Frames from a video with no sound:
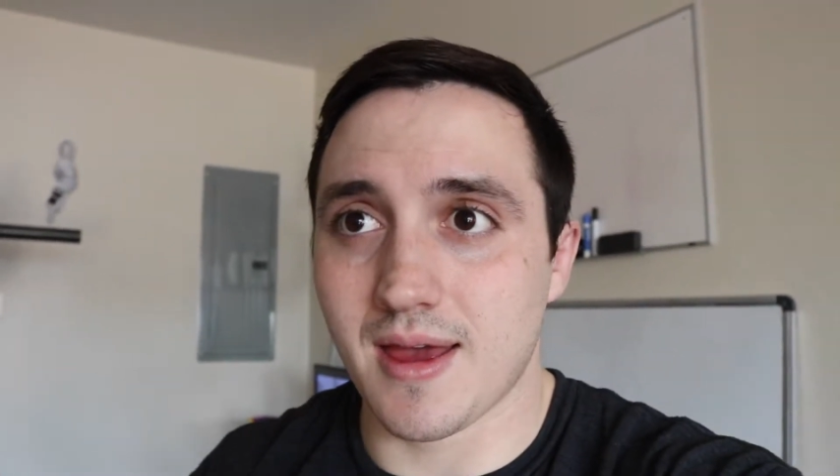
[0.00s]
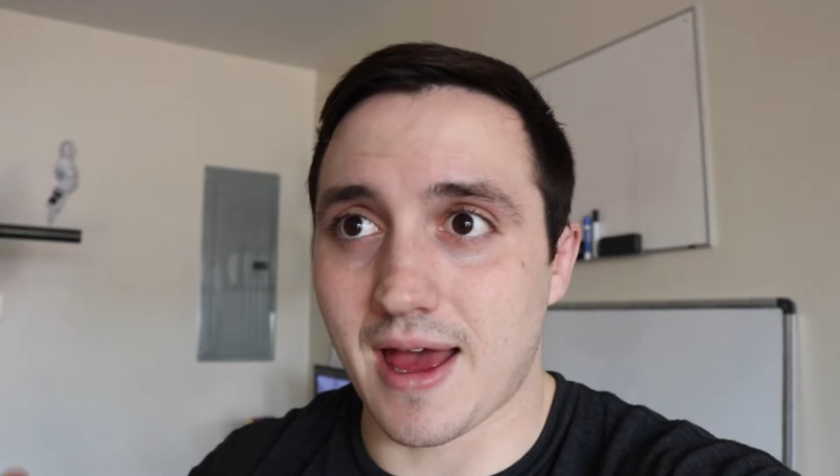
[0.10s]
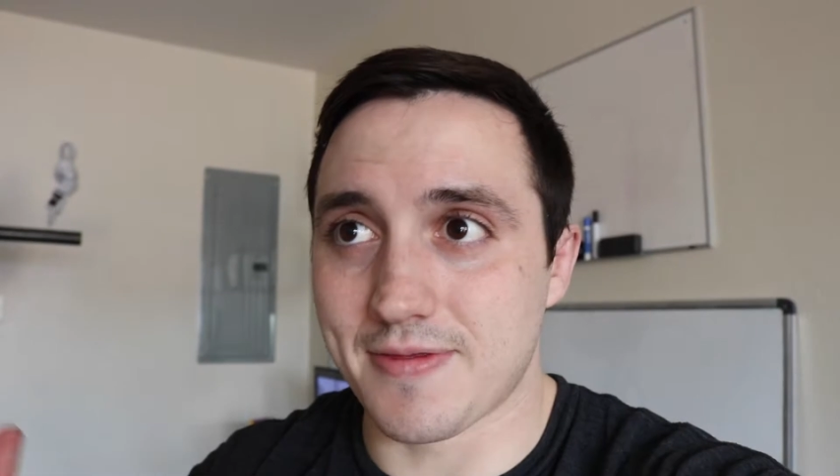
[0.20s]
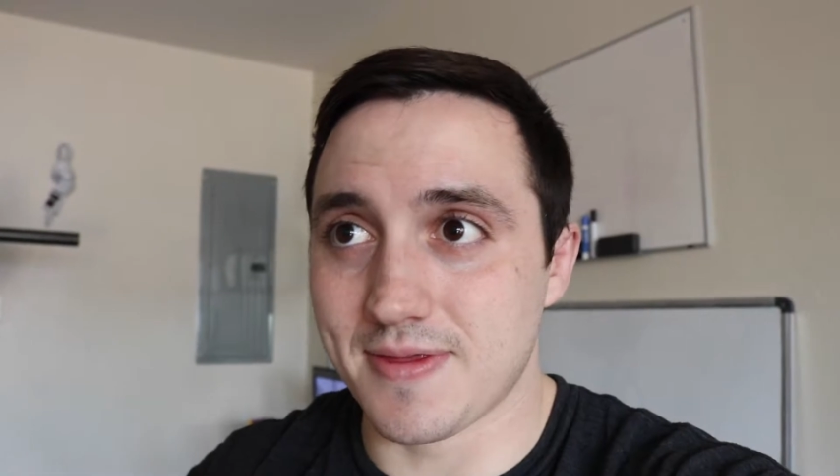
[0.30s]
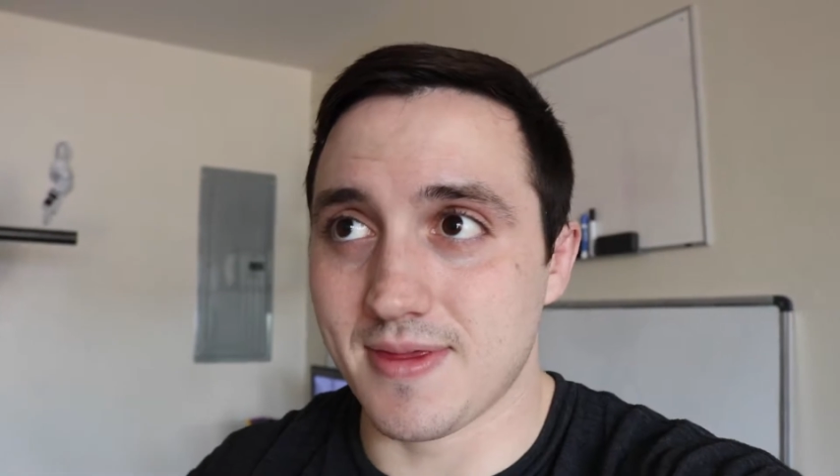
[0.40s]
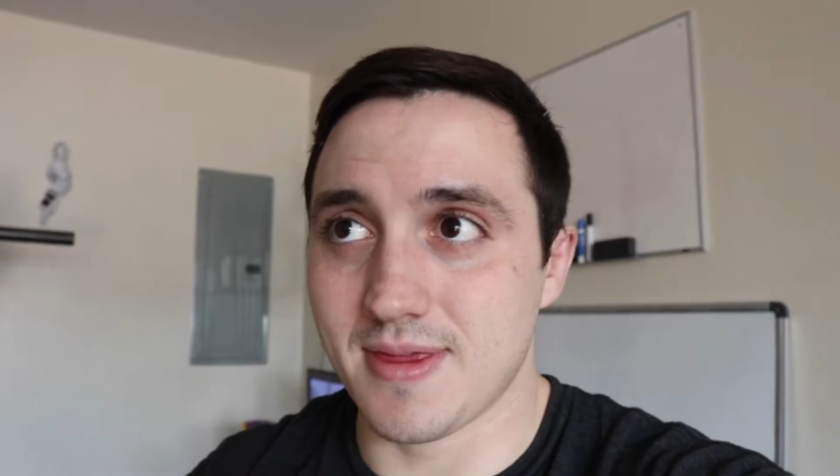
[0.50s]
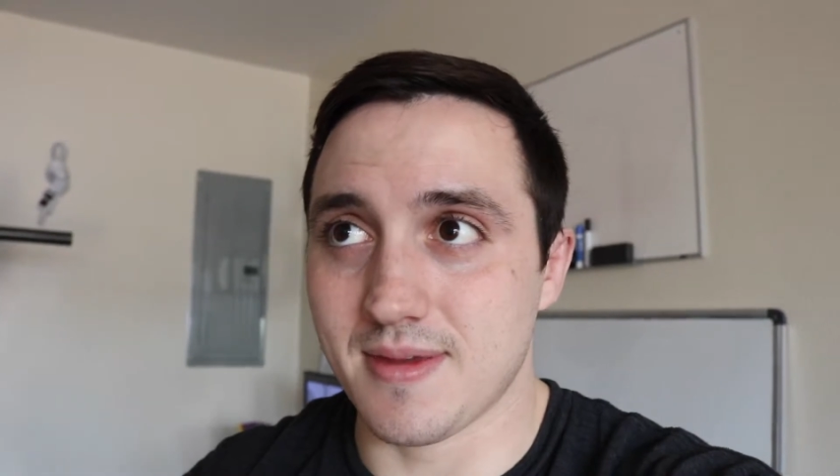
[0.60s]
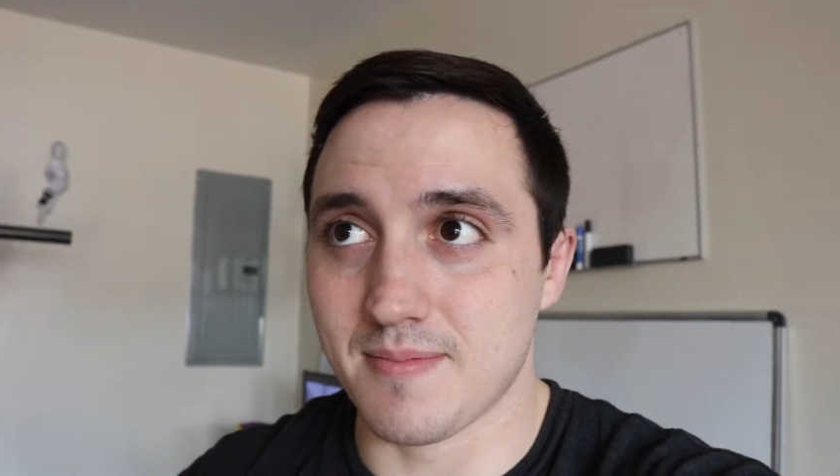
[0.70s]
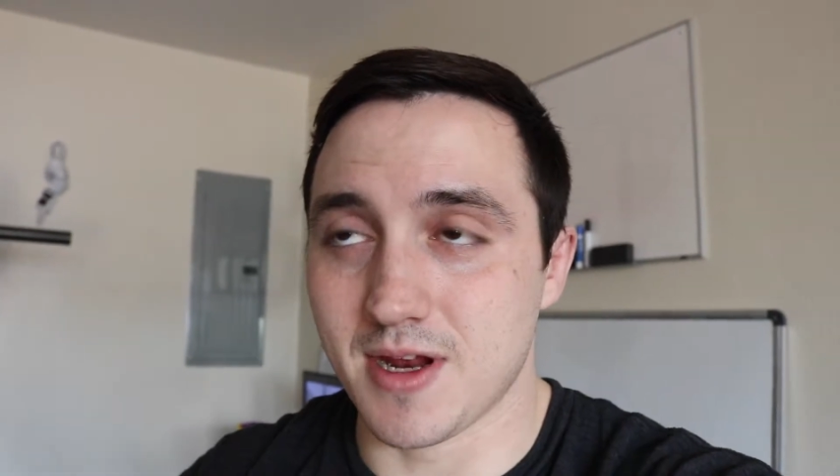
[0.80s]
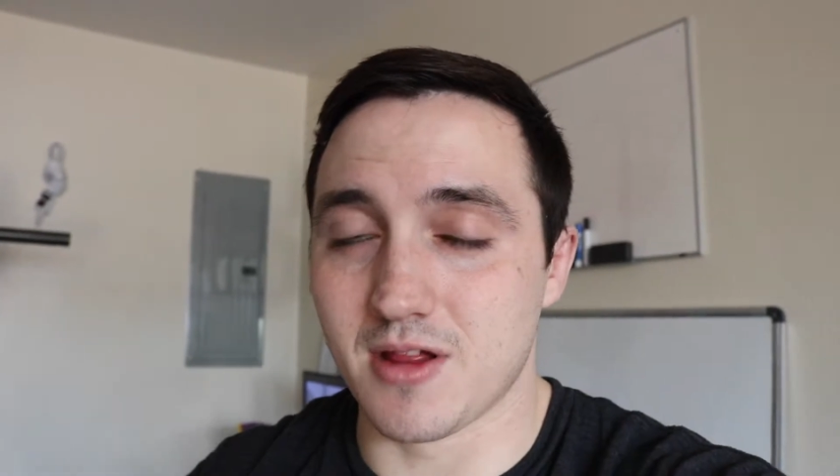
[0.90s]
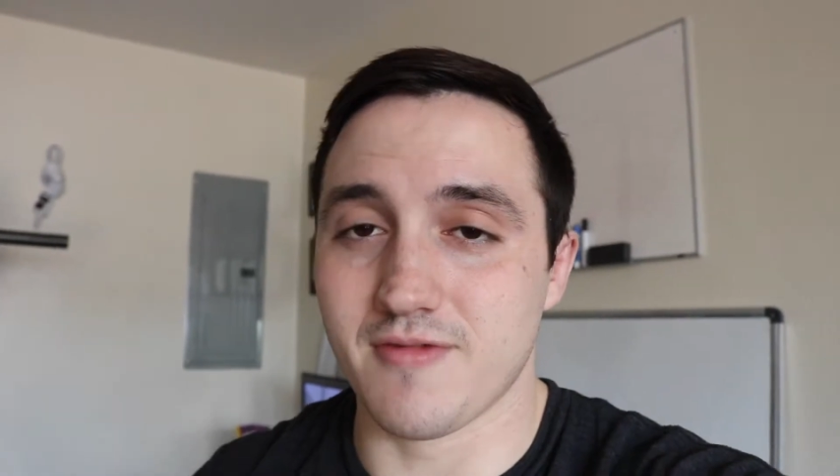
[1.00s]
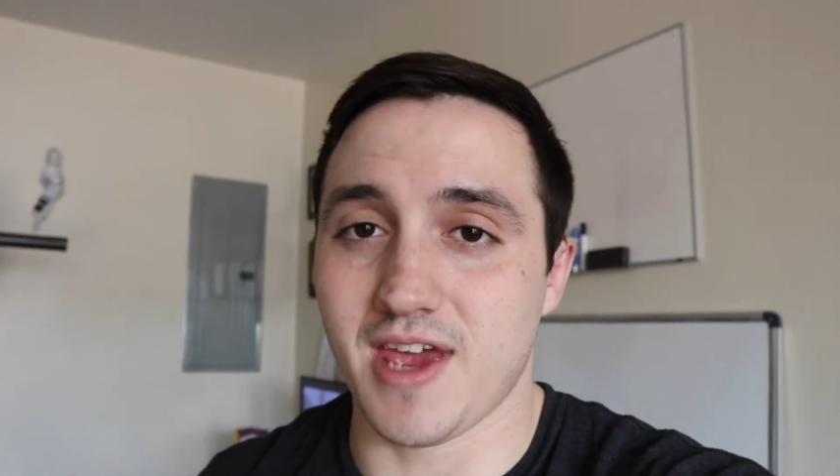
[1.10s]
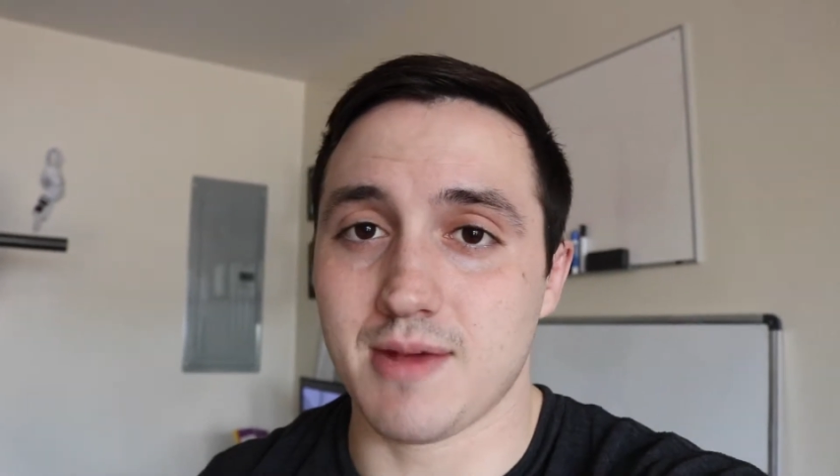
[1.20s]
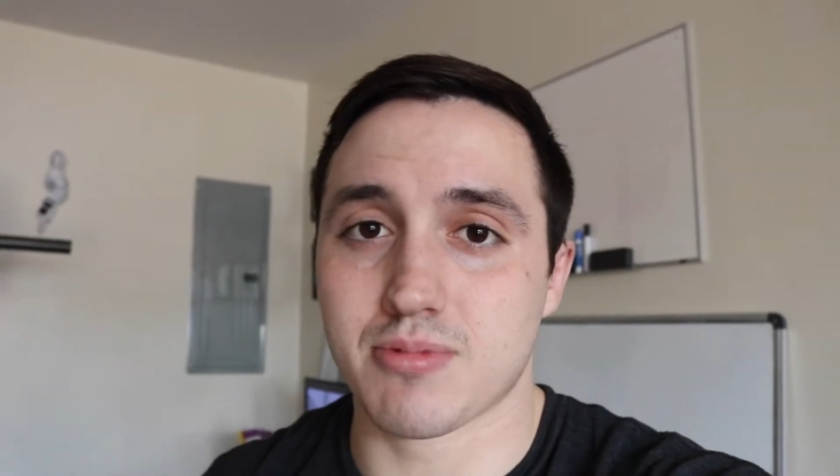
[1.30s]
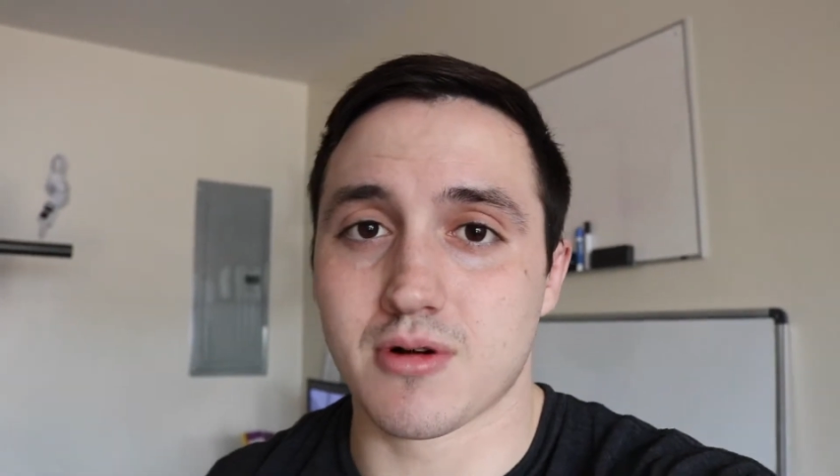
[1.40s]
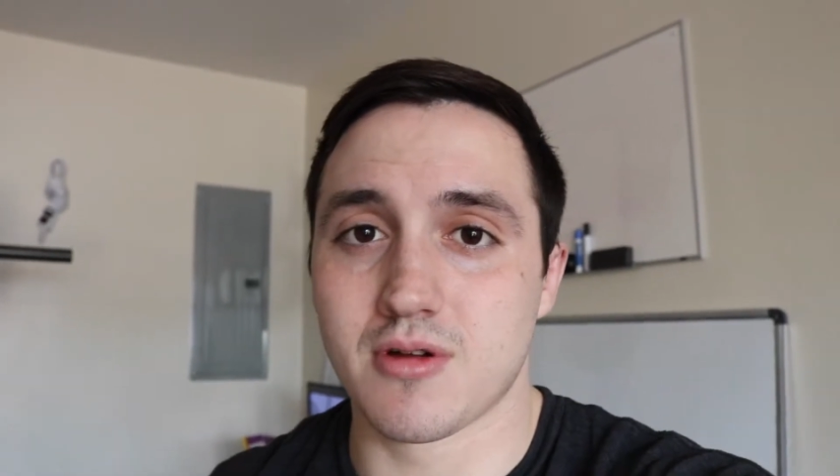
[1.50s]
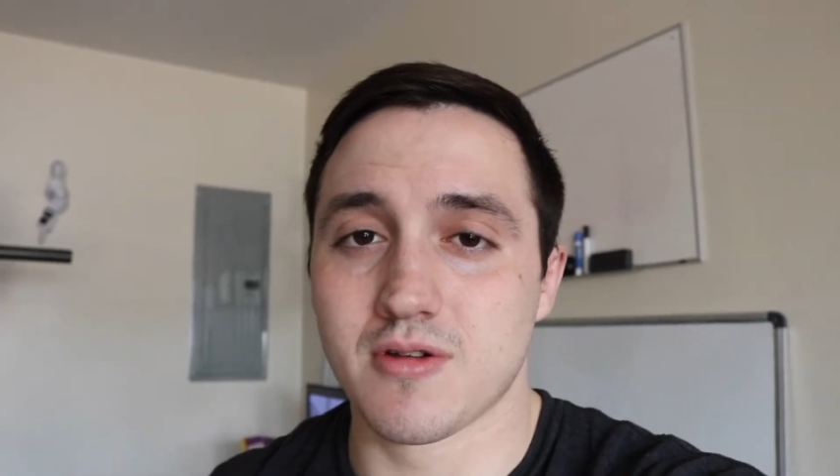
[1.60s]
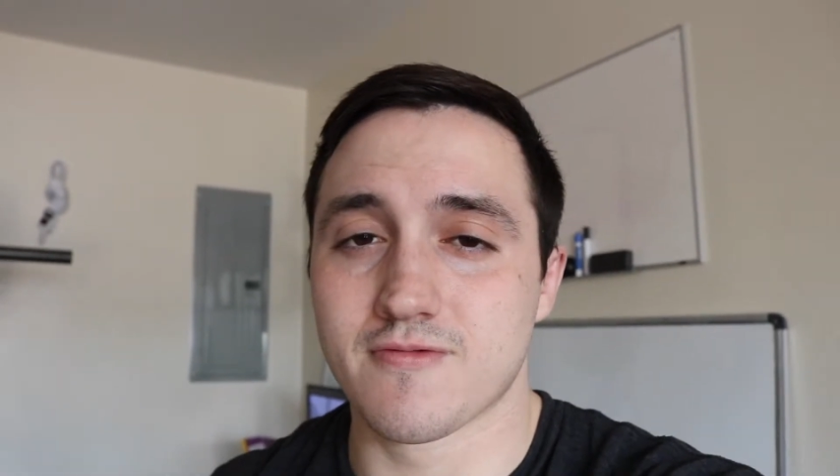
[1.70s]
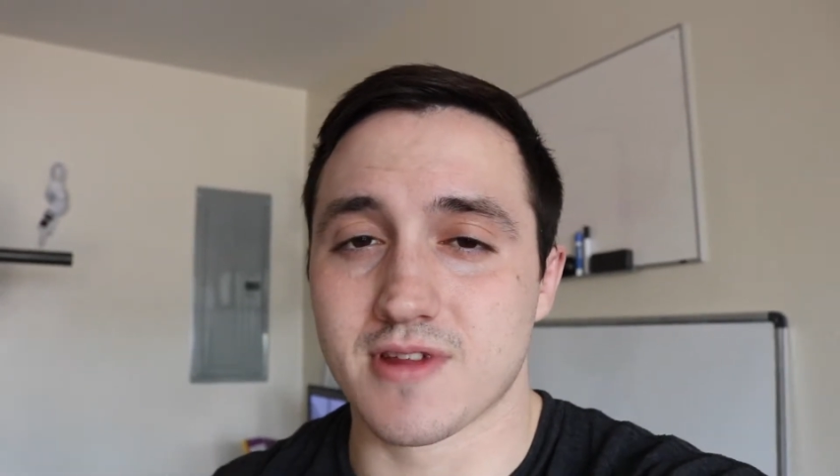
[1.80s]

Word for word: at the middle of April